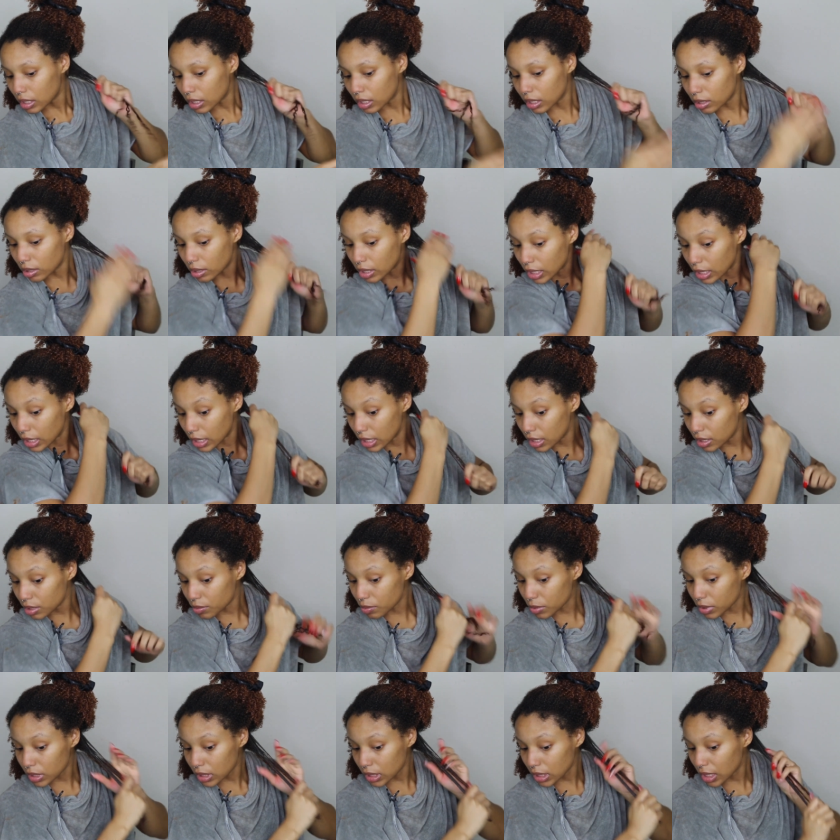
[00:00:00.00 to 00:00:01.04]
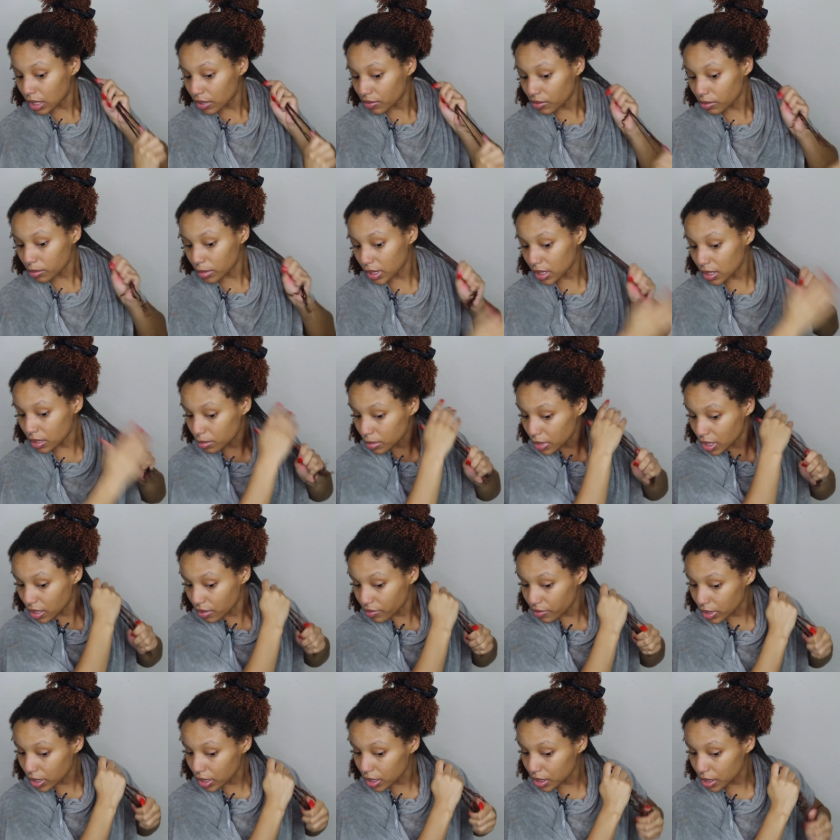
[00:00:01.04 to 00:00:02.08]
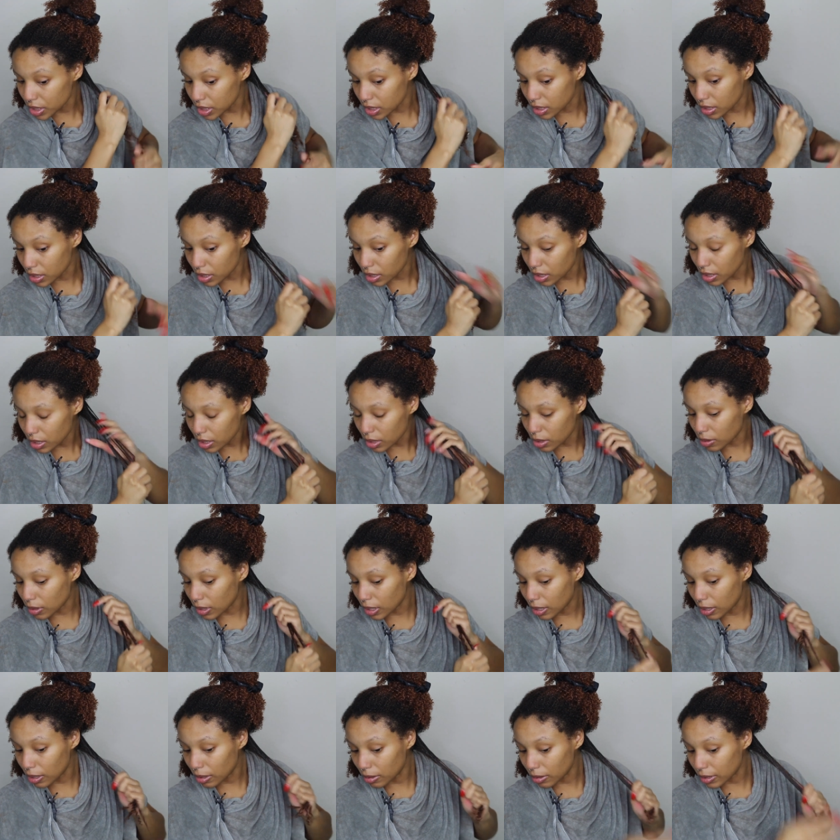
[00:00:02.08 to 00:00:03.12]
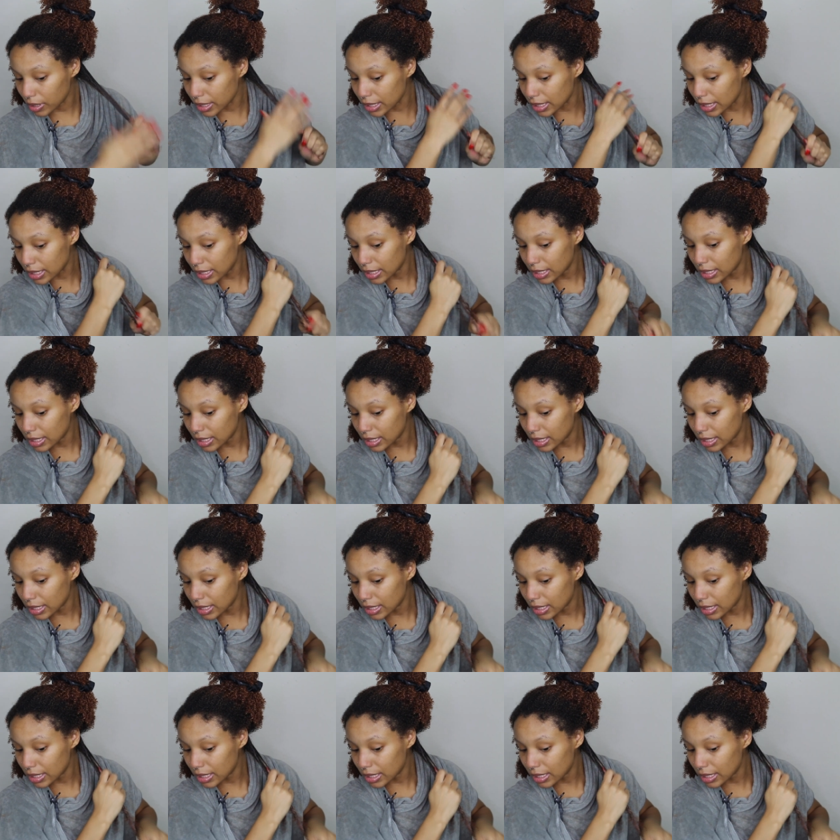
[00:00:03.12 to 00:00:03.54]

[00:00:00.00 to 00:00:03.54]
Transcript: Okay, that's really giving me some definition. Oh lord.